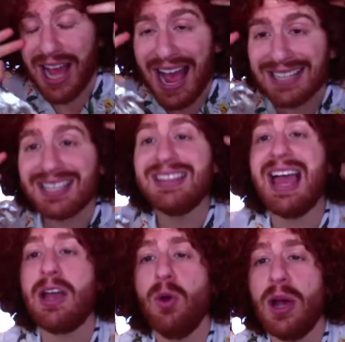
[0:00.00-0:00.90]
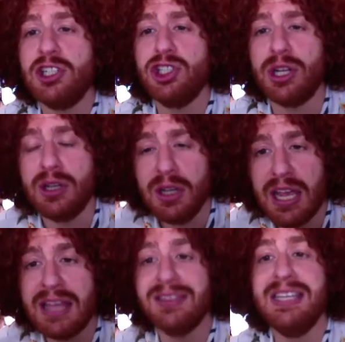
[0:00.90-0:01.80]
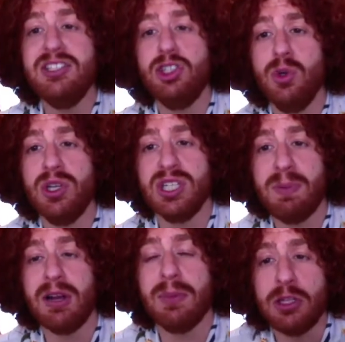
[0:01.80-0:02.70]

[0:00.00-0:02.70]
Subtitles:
asking that question, it leads to an experiment.